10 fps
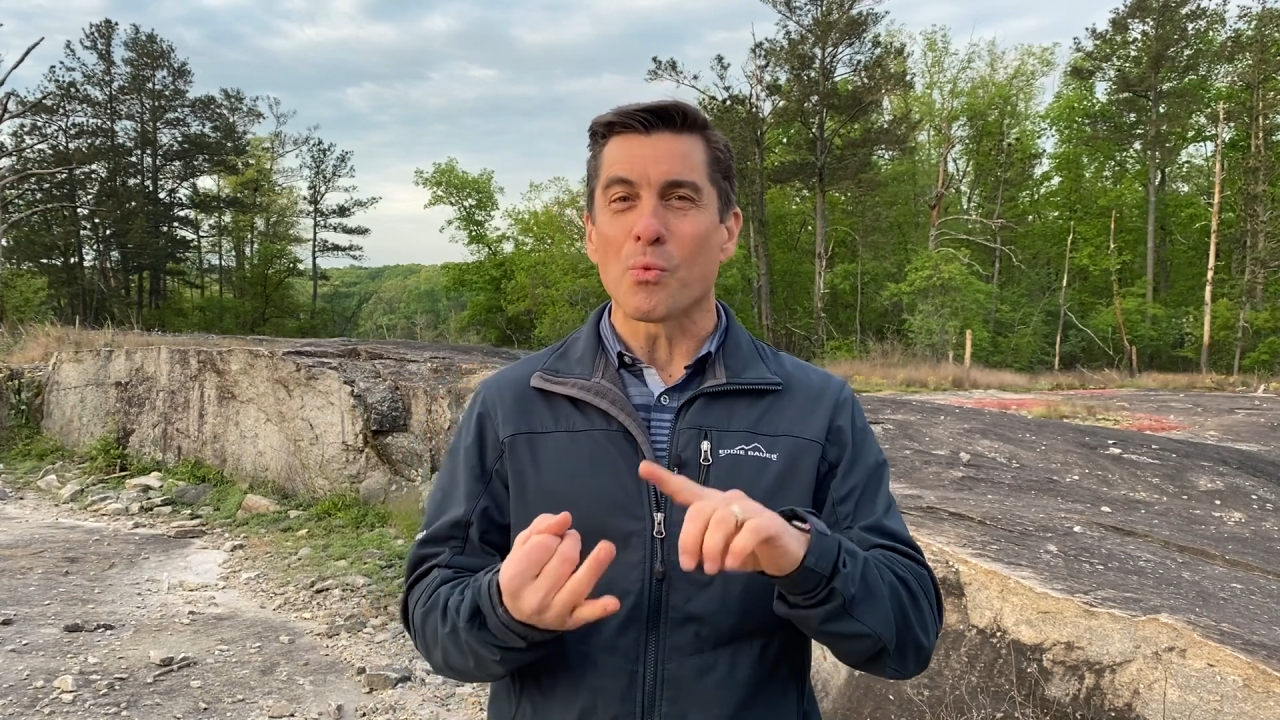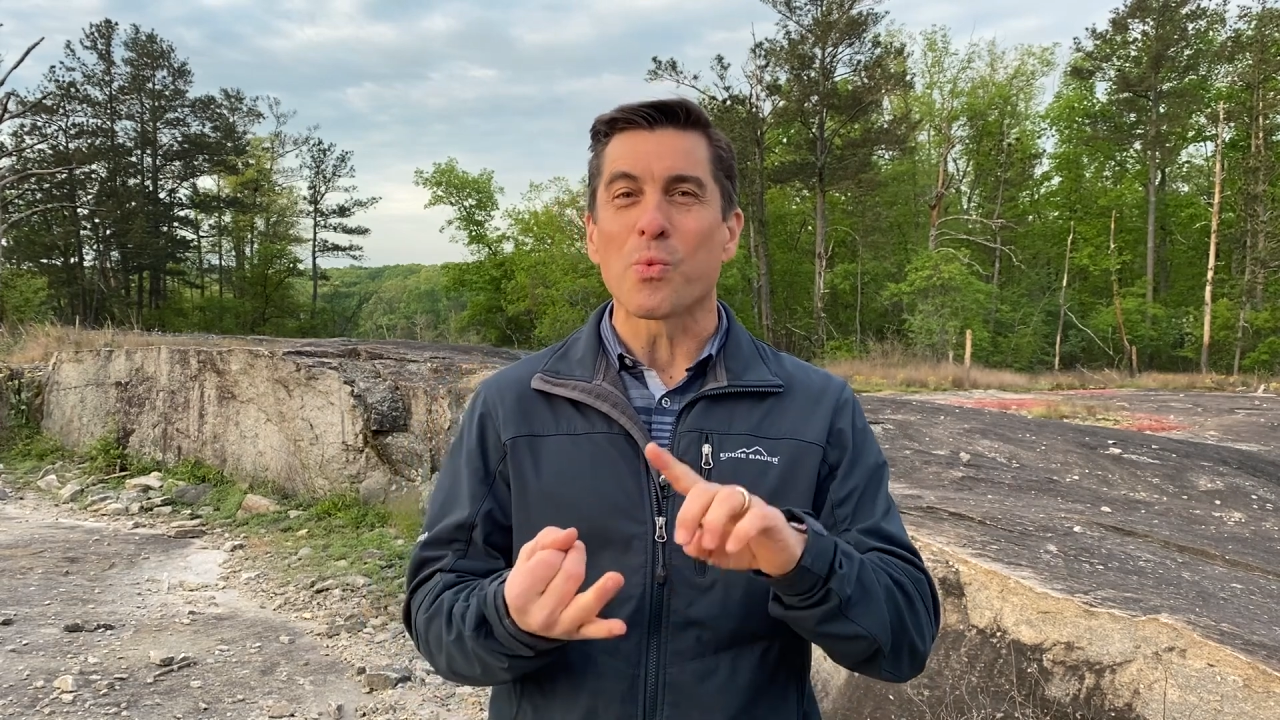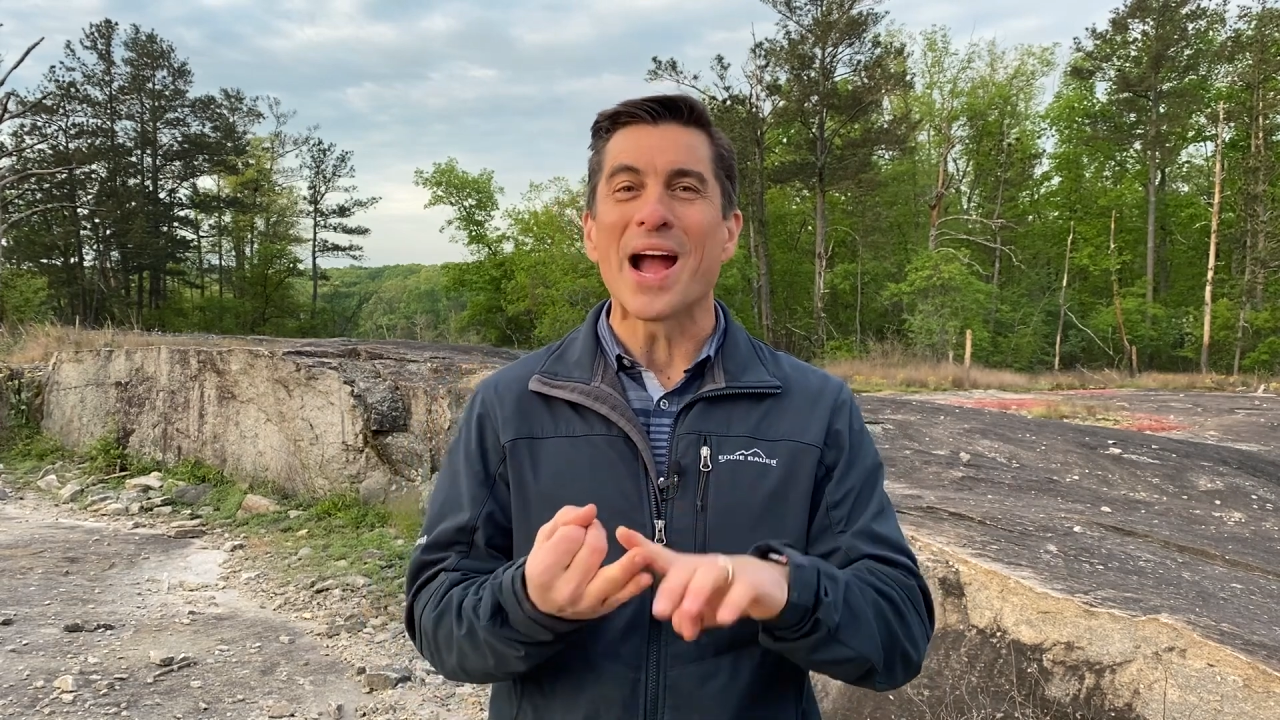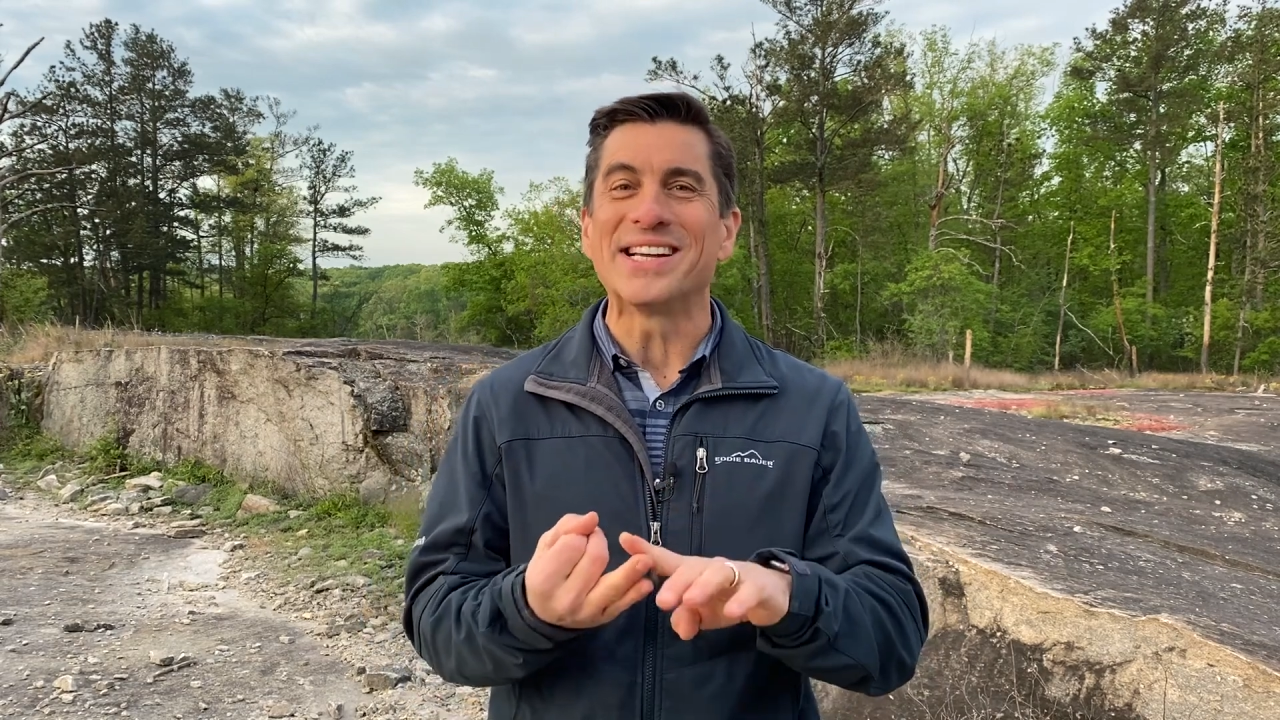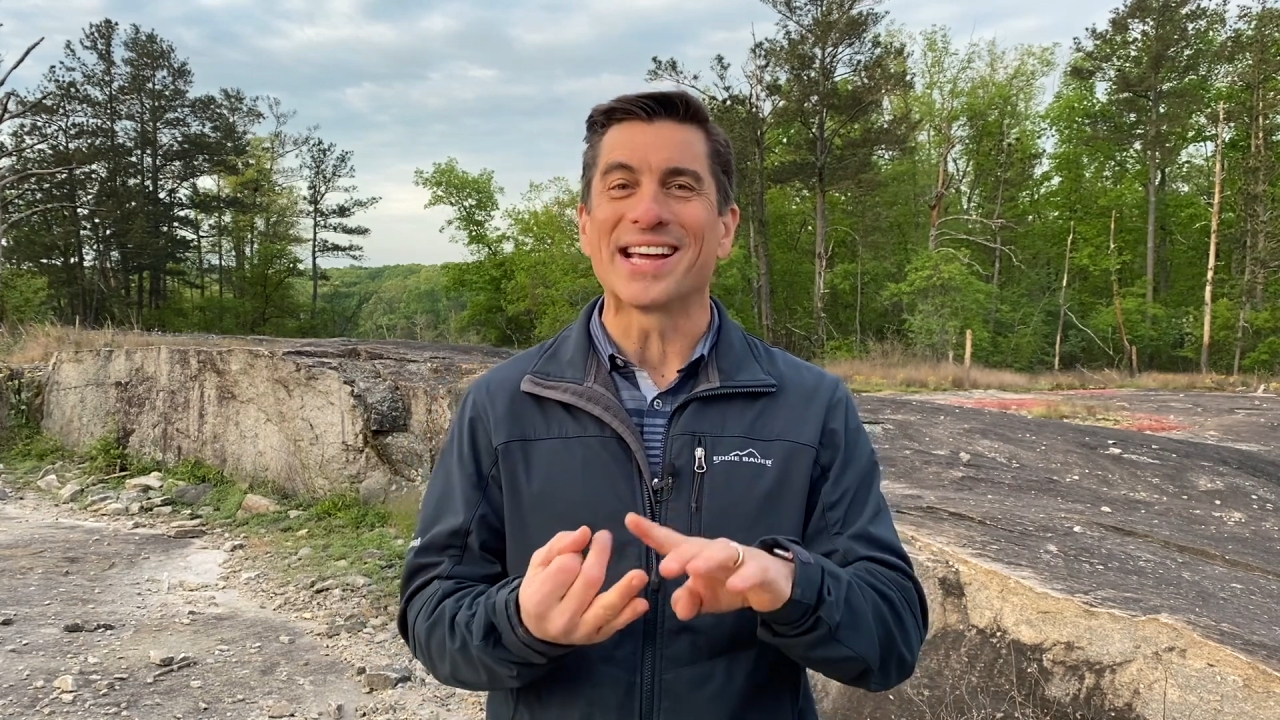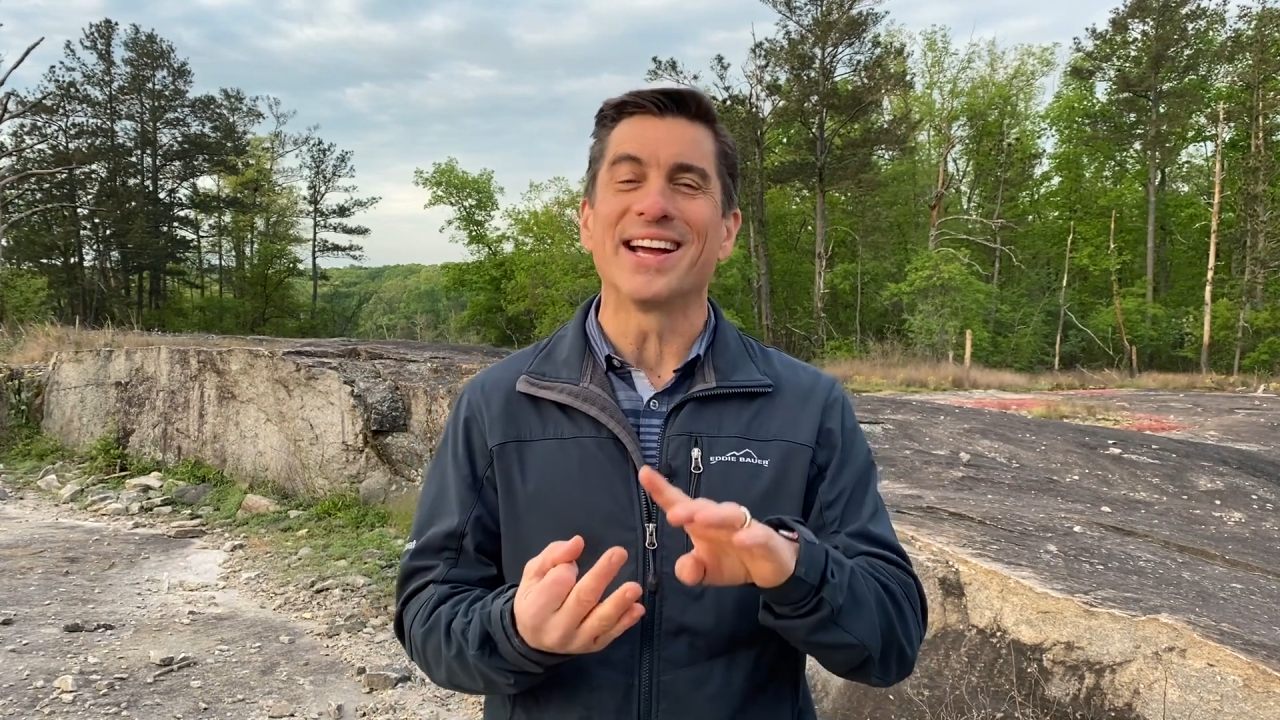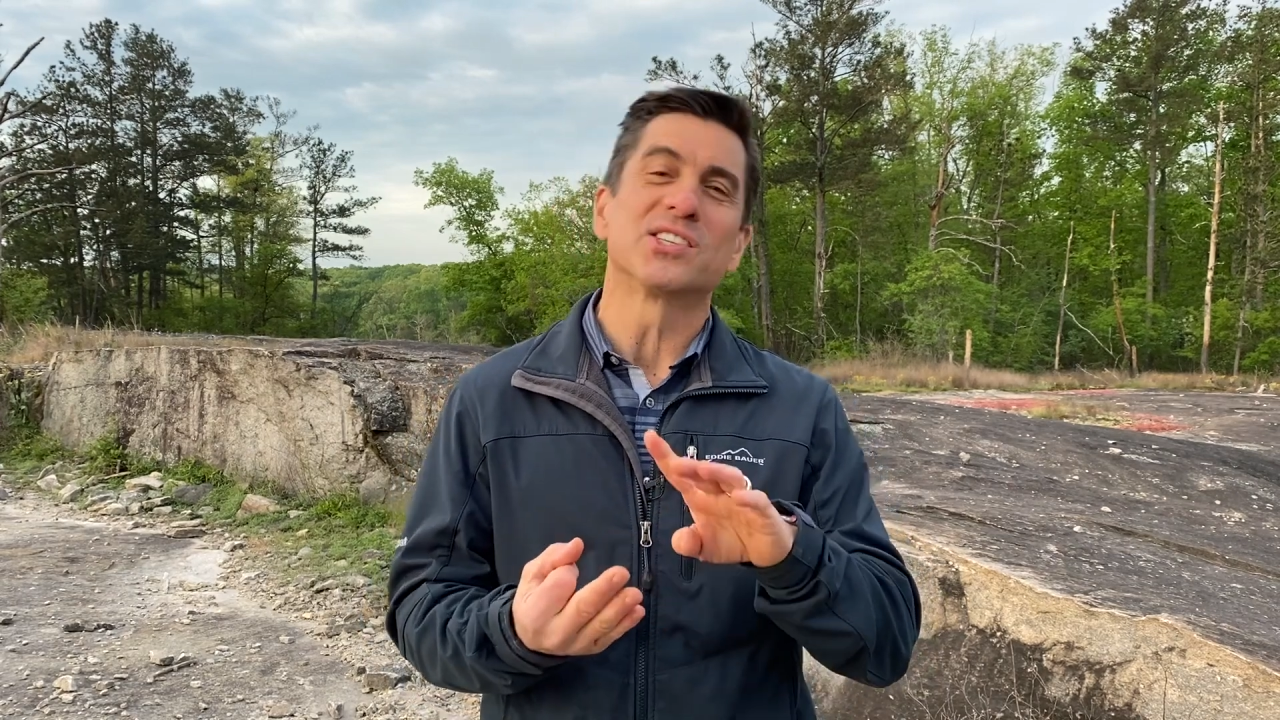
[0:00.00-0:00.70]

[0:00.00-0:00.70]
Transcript: write, and